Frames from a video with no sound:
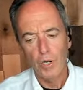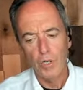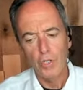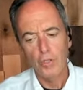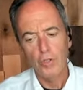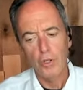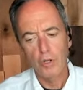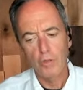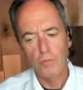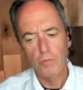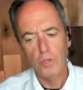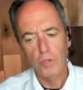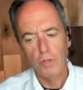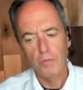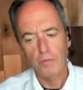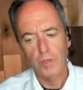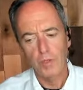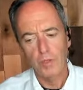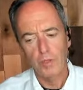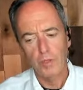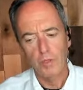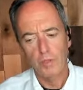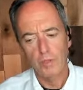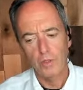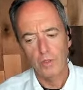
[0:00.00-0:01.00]
But in terms of
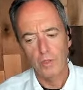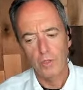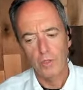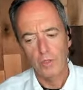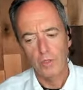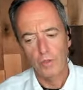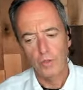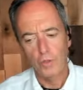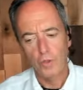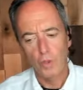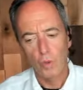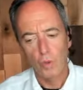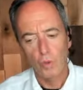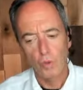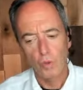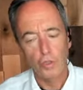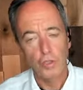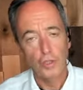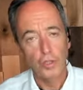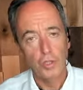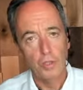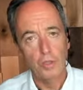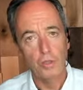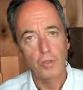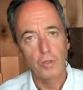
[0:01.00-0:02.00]
the soul
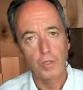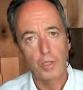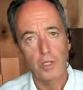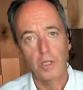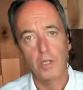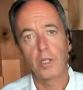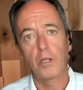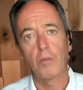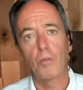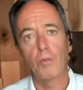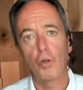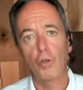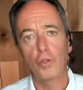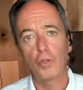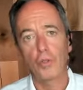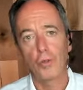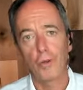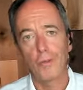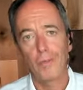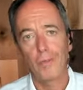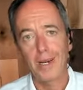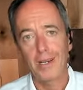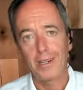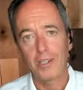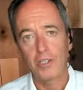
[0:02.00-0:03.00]
shield and the
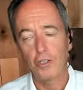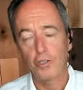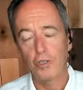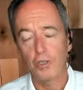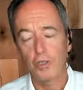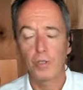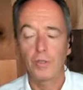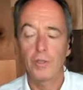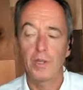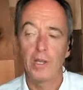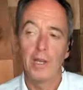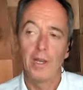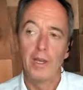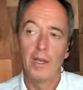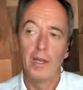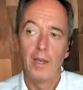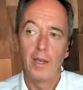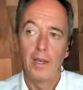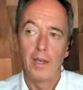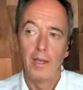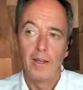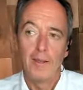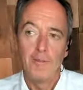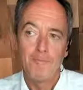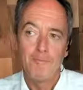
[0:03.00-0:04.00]
emotional body shield,
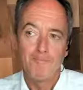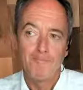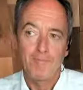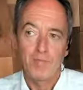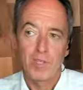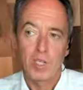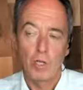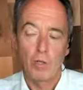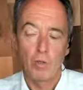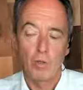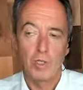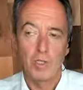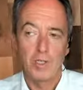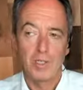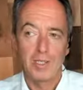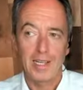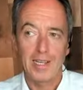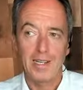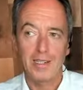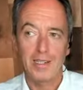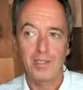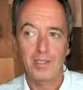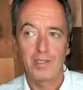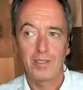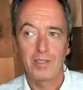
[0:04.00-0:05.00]
these
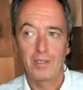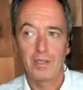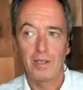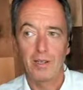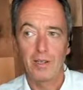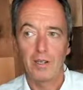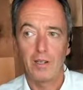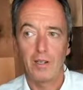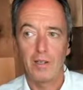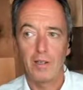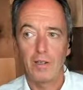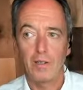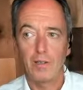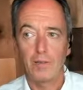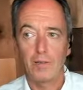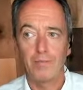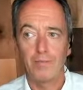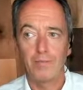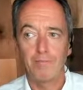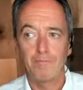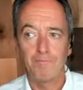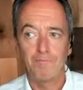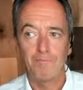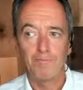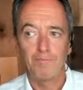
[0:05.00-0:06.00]
last,
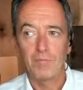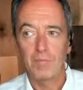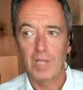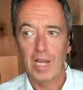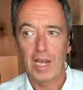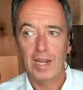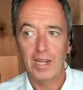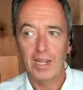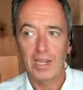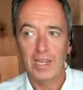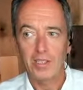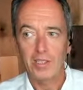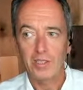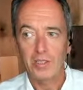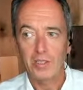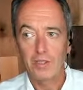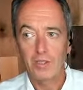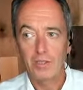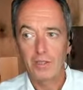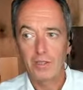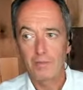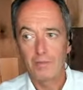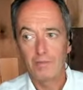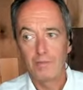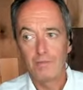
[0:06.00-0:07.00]
I
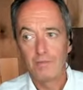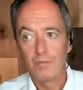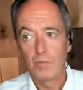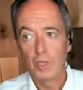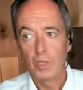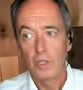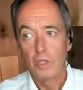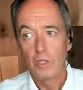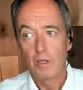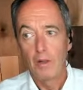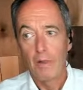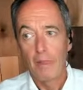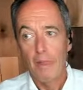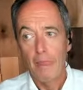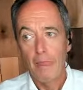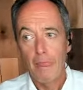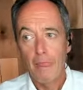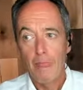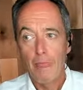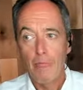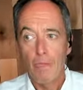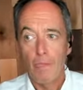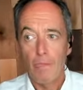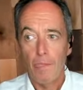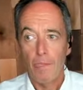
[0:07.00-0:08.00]
guess,
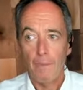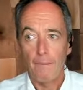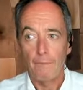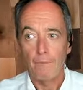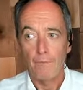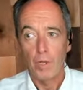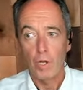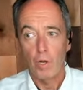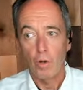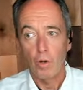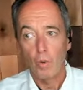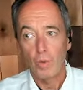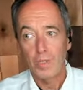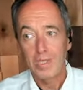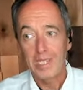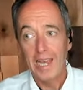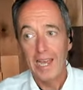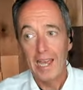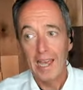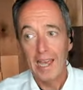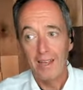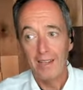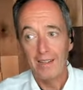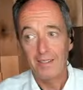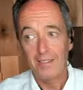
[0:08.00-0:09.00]

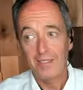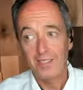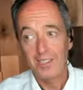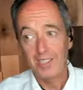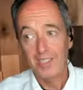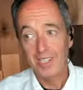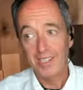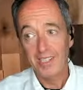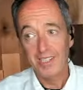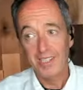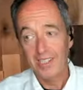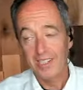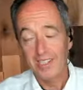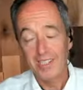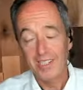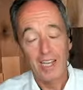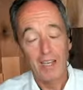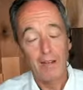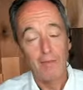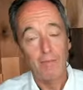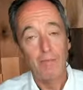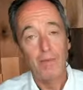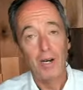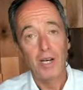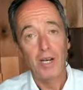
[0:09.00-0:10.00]
6 to
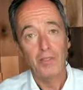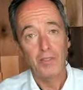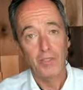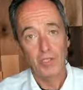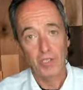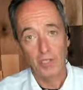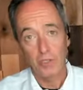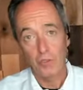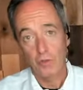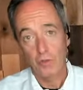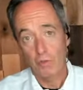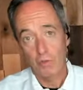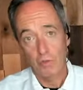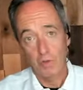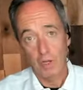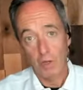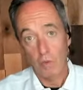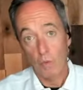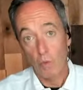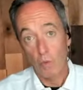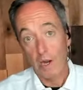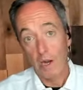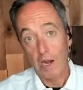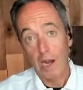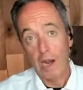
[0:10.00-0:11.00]
10 months is
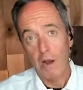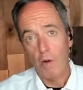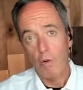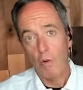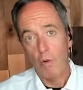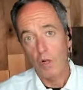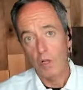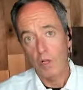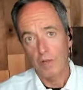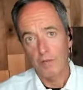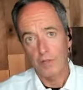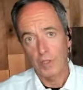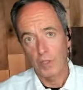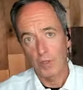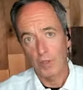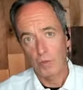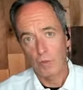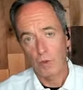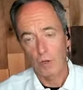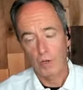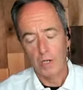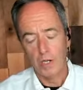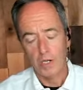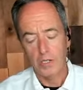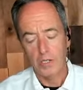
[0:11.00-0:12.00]
like how all of
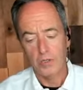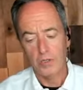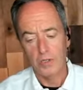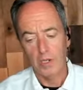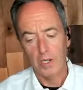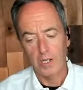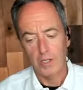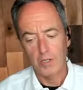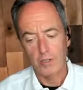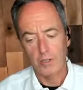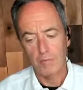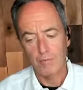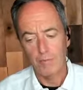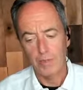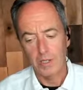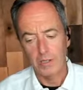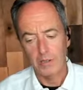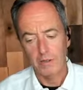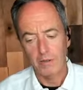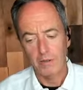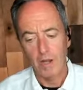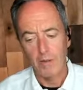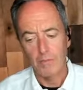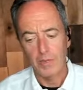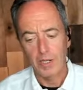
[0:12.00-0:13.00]
this work has
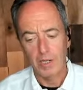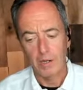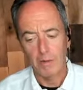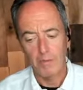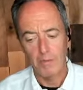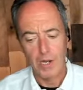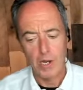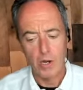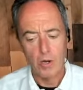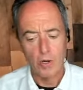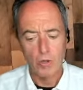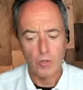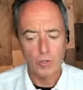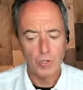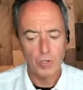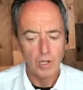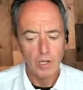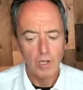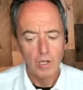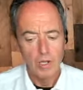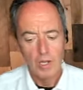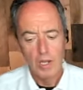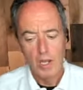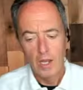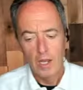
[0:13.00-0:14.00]
been coming about.
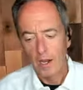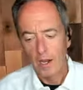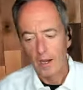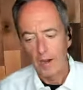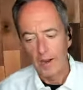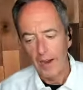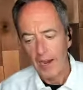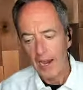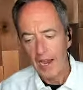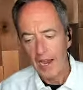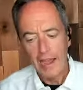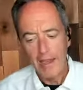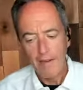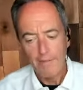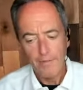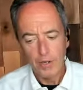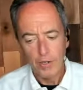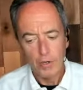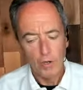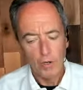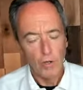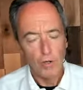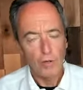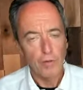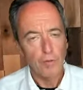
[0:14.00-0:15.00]
I
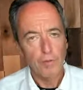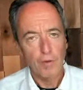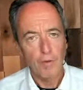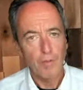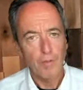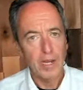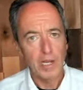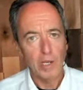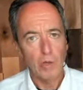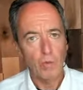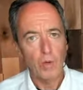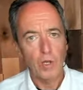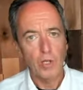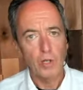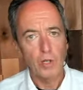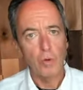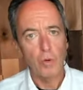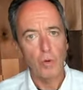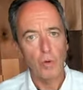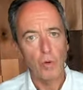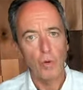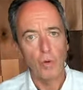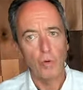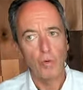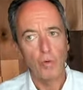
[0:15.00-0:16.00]
haven't heard from anyone
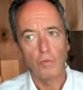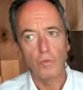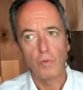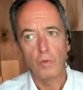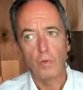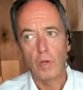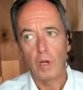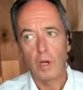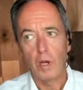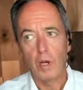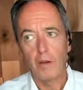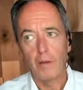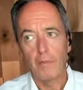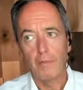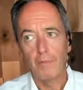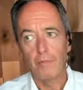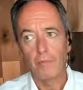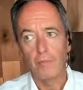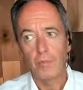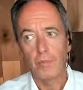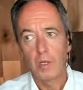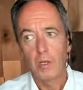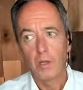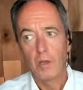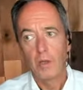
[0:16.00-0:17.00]
who
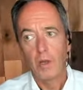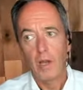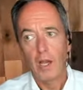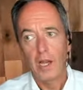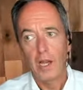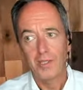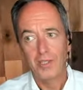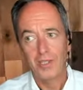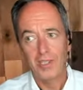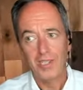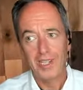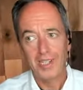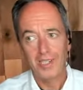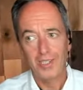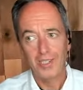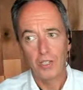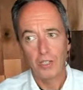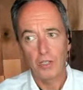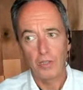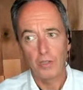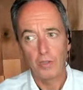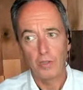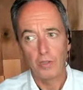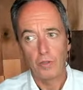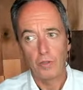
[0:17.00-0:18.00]
has
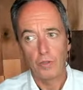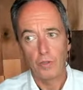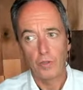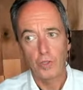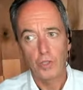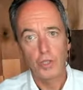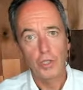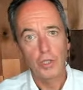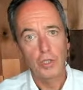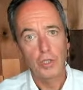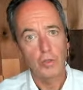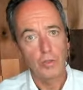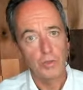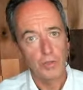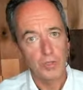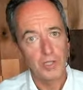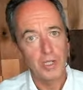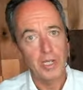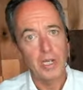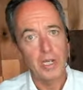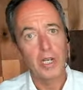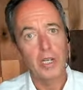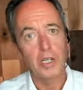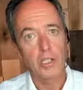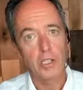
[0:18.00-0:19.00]
tested their
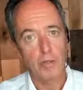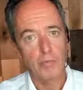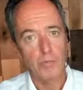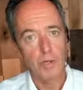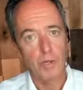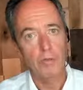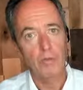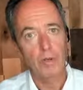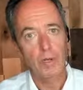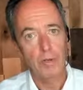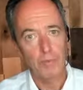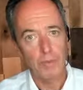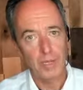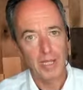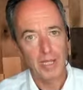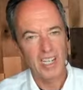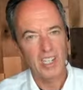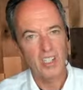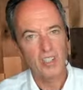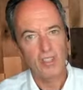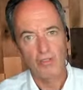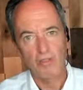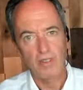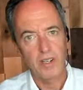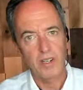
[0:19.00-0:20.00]
shields needing to be
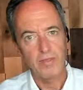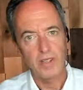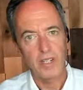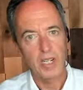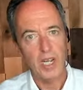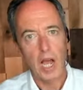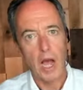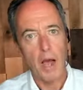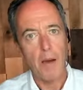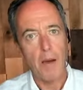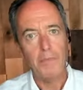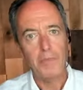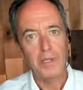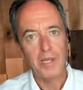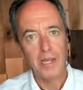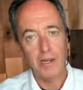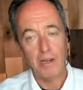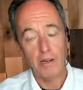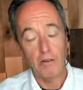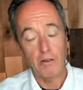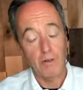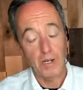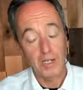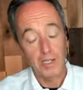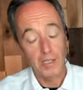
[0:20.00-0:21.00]
replaced or even
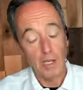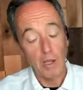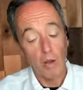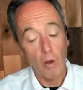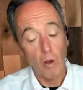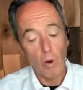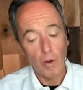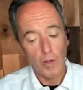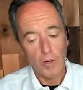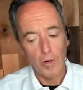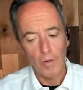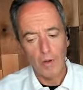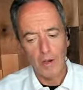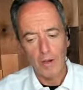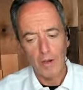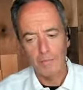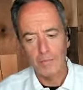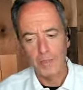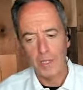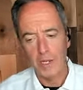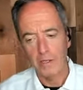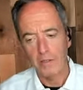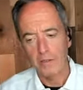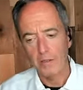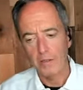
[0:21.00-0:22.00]
updated, right? They
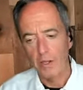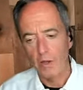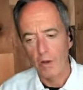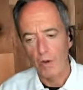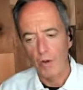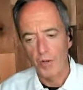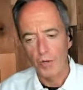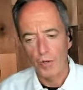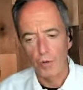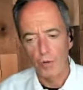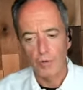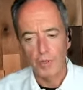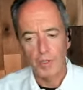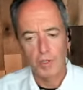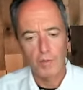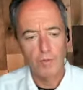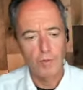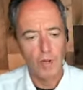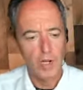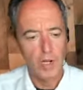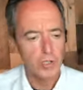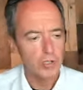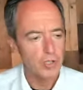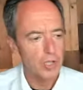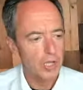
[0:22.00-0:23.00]
auto-update, they
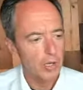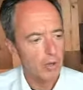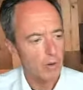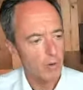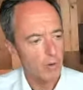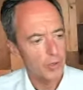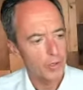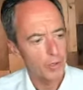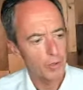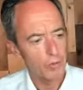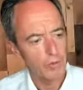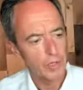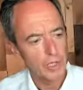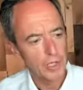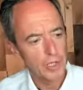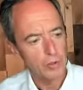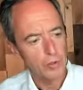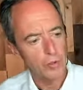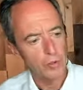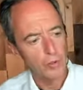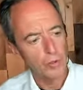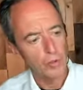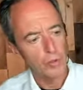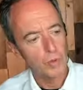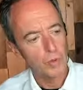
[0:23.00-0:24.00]
auto-refresh, they
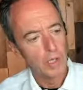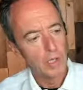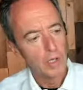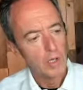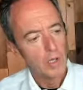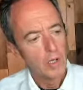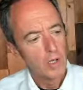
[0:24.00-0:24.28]
auto-renew.